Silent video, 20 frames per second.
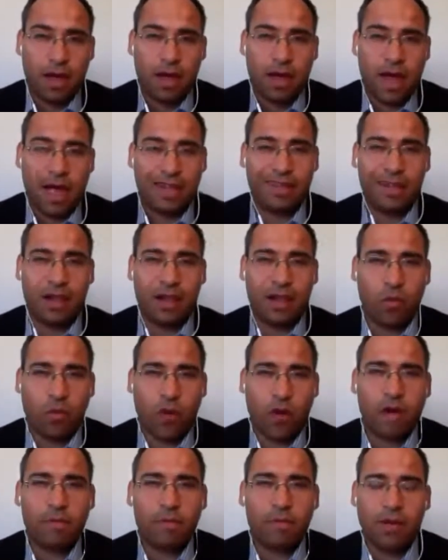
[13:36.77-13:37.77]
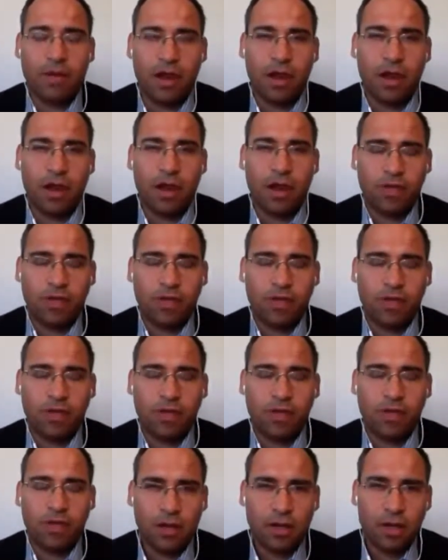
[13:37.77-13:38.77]
uh, at Le Web in London.
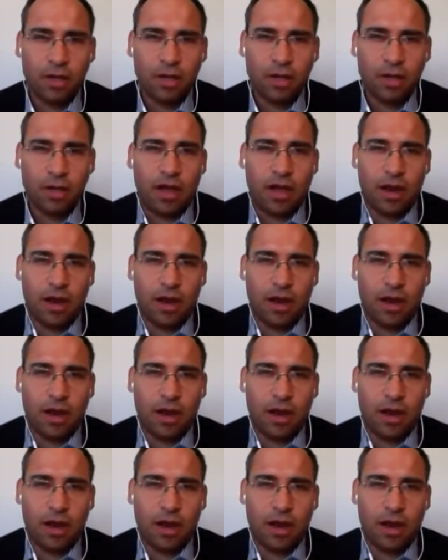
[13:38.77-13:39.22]
Yeah.